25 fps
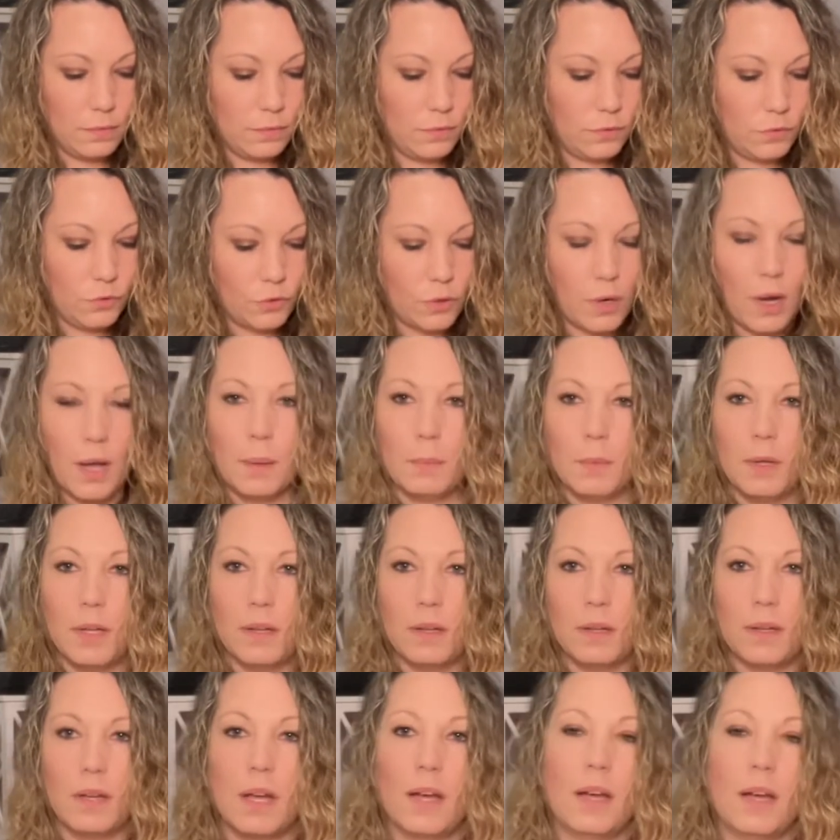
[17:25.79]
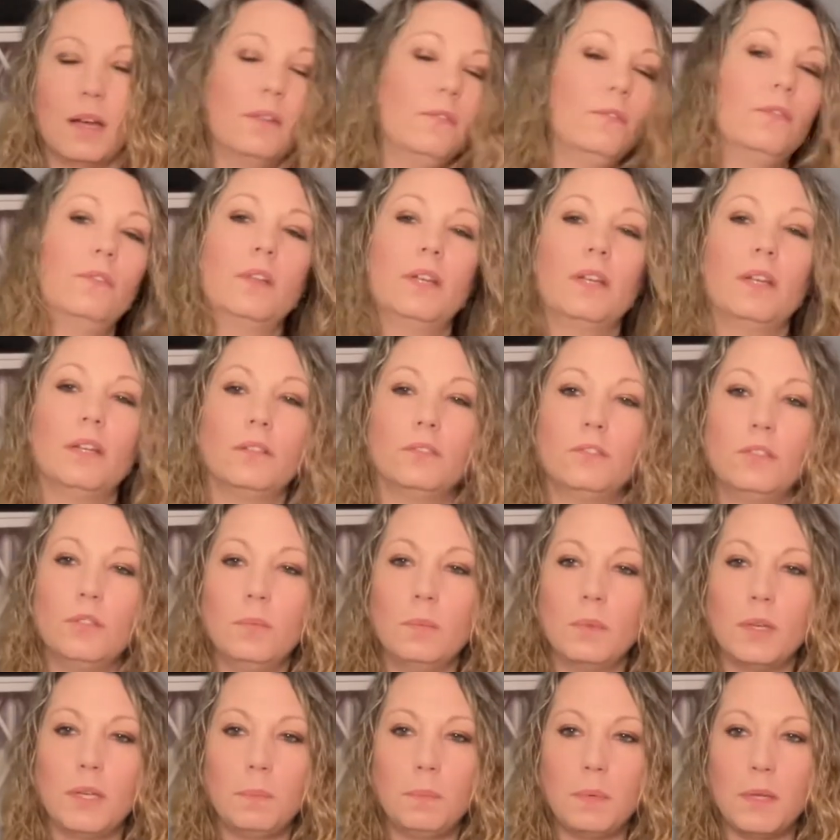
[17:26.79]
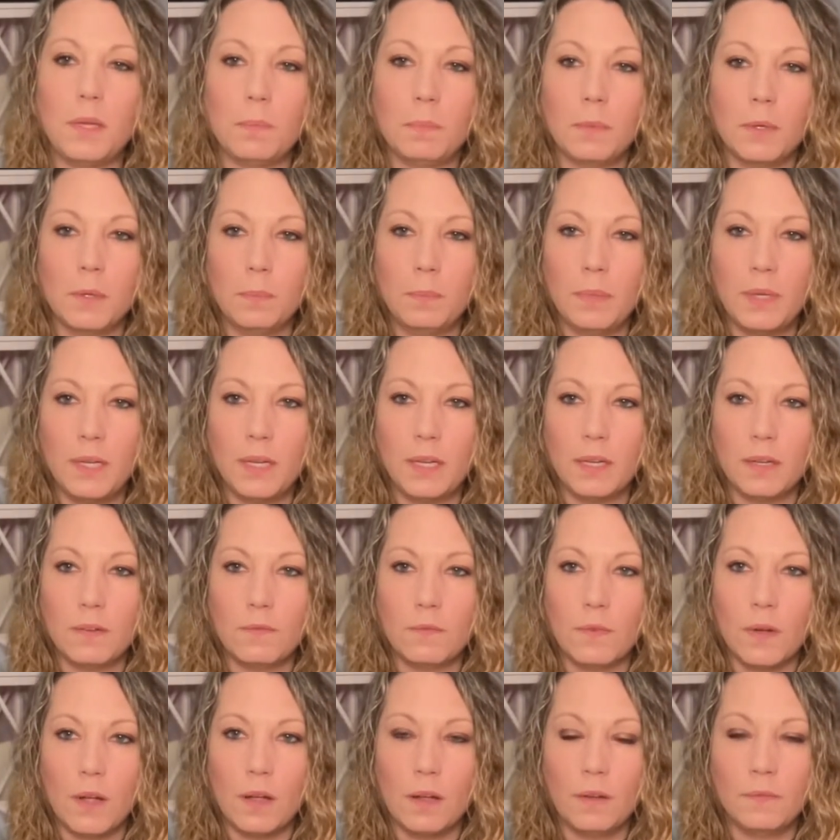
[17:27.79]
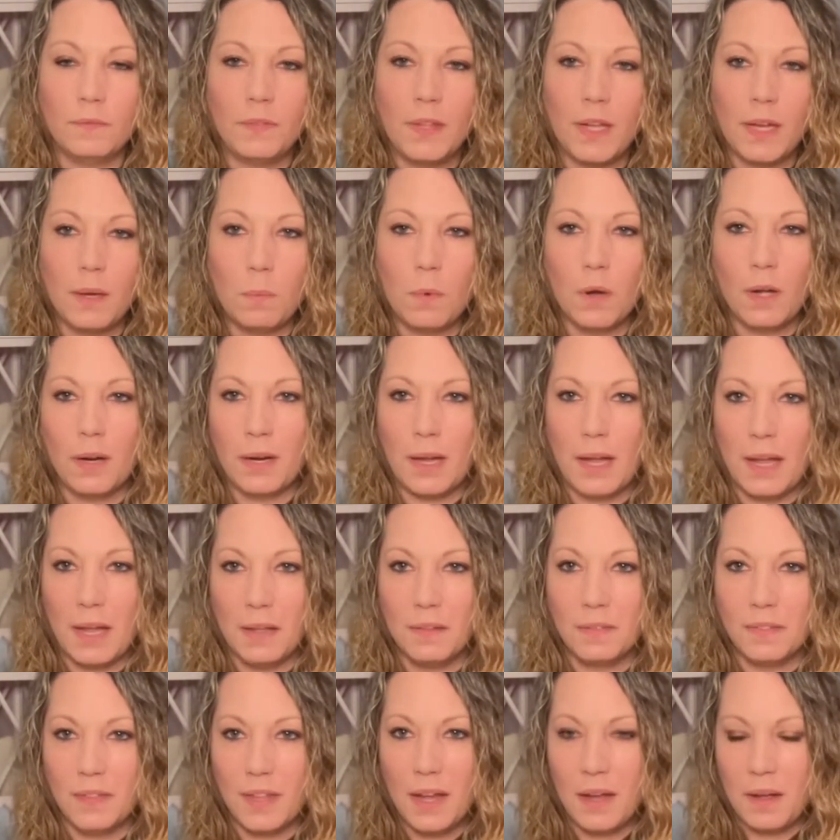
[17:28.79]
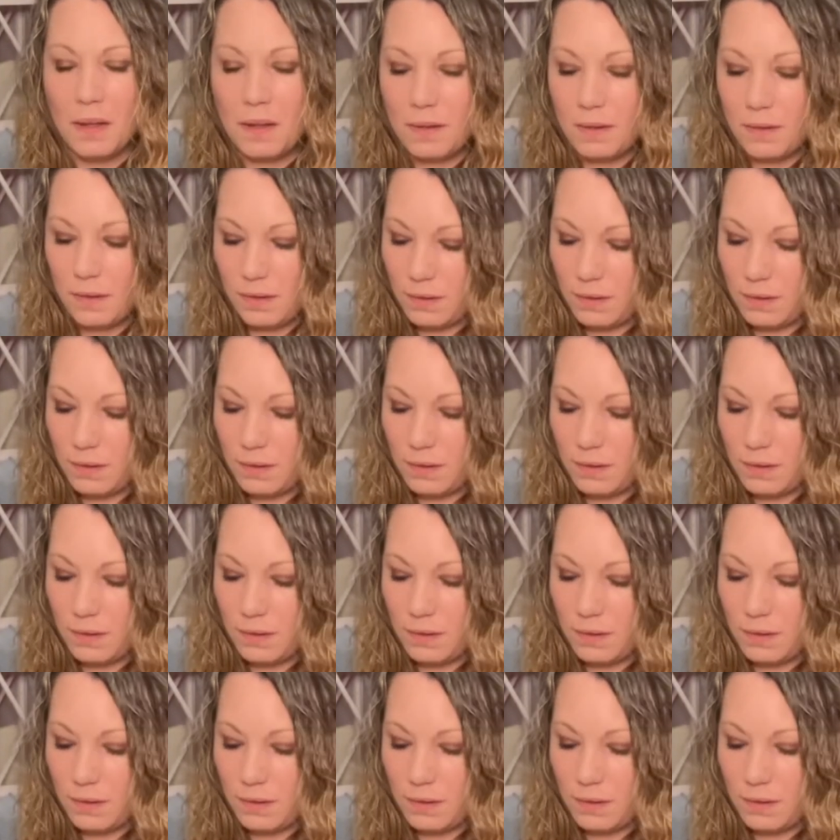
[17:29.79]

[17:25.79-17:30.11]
drama, conflict, too many people being involved. They want to end that.